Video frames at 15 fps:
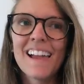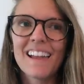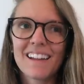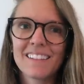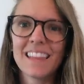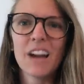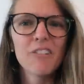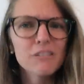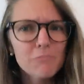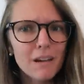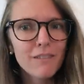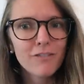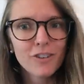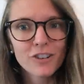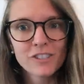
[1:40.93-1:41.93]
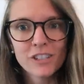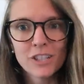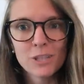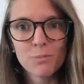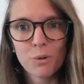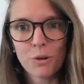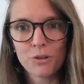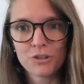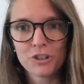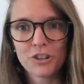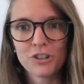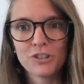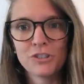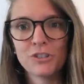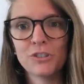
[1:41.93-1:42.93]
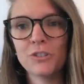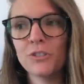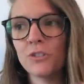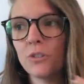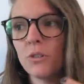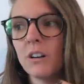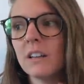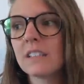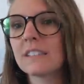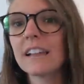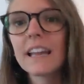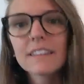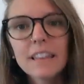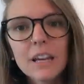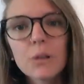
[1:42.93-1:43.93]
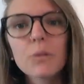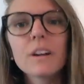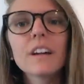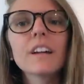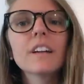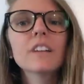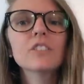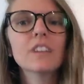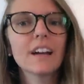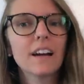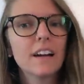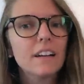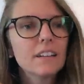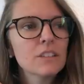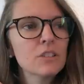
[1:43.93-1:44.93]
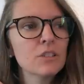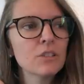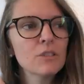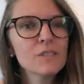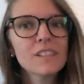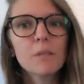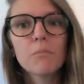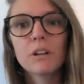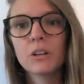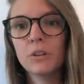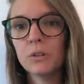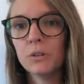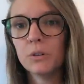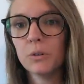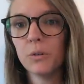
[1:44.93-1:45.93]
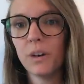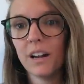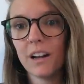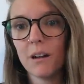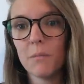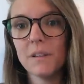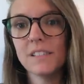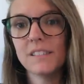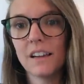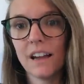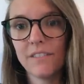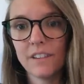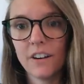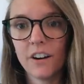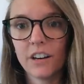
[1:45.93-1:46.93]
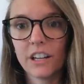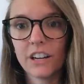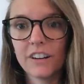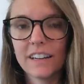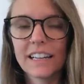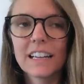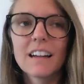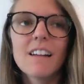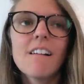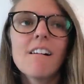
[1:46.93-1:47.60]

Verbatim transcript: And that was my first exposure to sign language and to someone who um, is deaf and hard of hearing.